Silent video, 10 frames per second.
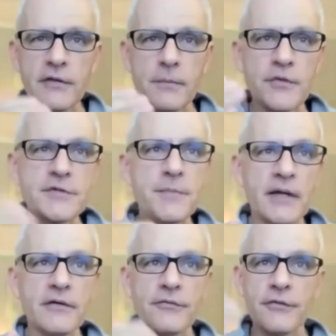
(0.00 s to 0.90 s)
the
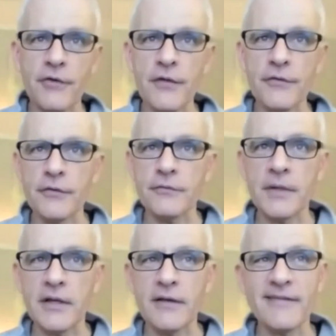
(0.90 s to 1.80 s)
perspectives of others
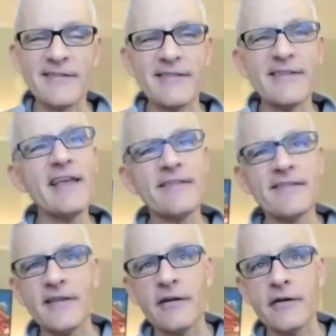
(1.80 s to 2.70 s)
because that's
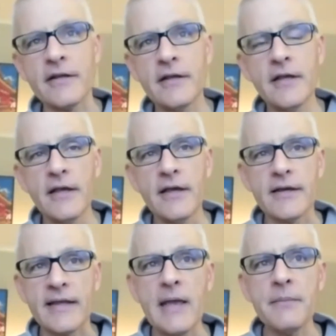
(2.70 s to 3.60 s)
necessary in
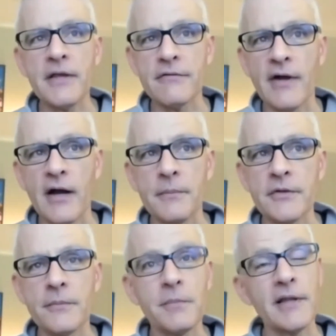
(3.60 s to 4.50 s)
a gaming
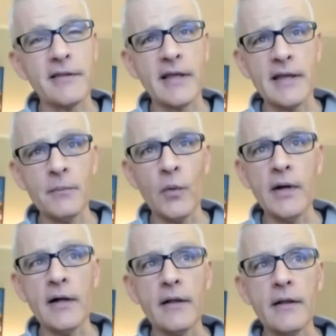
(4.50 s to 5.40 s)
environment to play the game
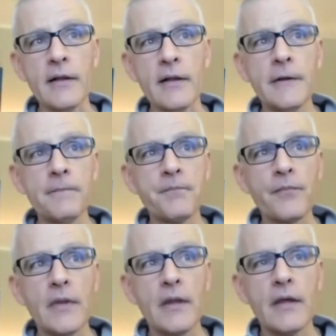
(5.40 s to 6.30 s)
well.
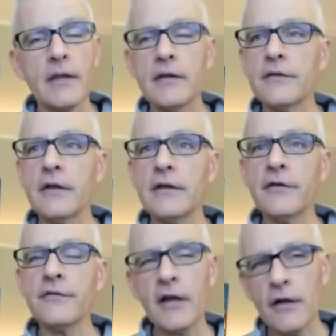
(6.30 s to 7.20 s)
Does
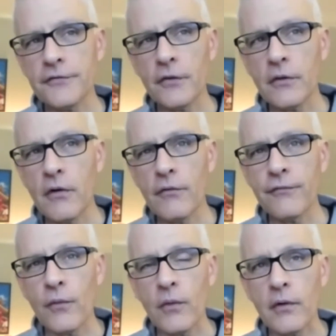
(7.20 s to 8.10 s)
that also go
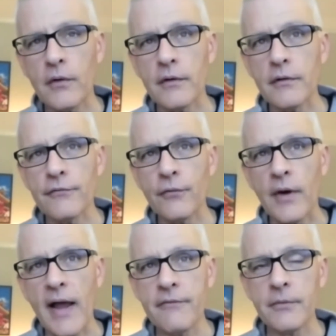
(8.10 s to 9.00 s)
for
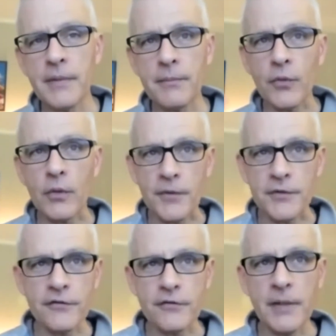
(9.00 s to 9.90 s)
having people who are
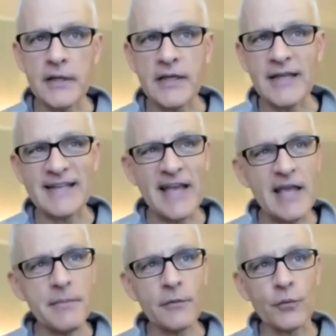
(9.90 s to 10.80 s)
participating in
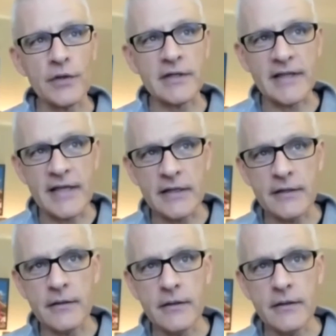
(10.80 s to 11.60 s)
gaming related